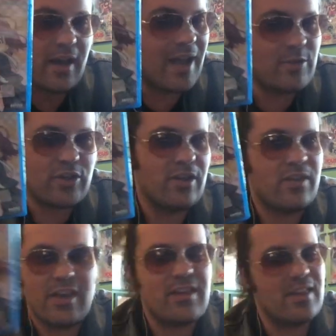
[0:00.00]
I'm sure
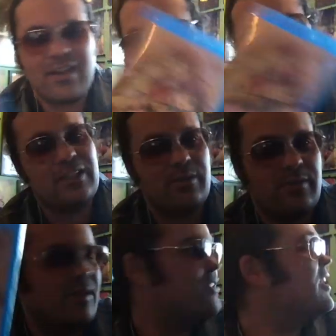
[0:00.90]
it's definitely not the
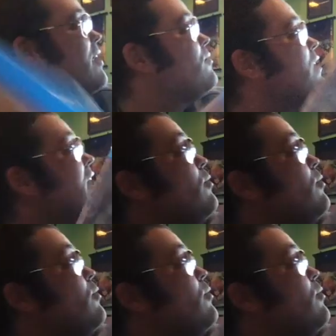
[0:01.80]
same thing